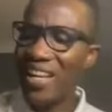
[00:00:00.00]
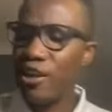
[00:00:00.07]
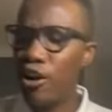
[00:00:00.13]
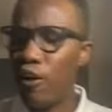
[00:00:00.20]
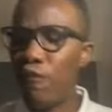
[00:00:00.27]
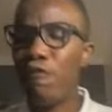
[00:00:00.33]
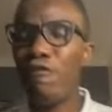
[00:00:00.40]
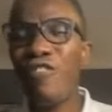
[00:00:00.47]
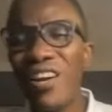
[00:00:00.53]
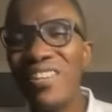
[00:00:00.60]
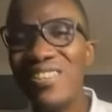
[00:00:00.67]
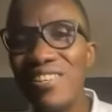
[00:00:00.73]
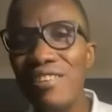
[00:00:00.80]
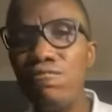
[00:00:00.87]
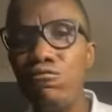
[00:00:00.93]
any
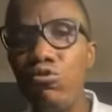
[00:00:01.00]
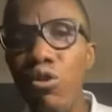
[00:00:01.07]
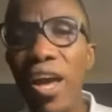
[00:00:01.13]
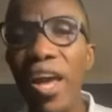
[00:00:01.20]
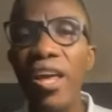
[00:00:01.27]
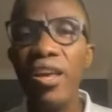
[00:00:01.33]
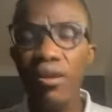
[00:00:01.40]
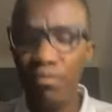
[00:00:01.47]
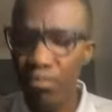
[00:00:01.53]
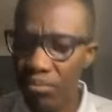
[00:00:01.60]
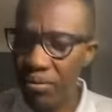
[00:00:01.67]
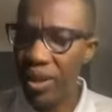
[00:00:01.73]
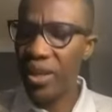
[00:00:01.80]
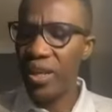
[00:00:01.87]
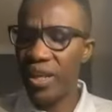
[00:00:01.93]
offensive way in
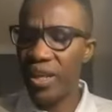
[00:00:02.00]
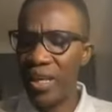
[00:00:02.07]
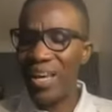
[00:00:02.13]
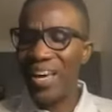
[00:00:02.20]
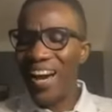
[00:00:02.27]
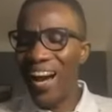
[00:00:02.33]
me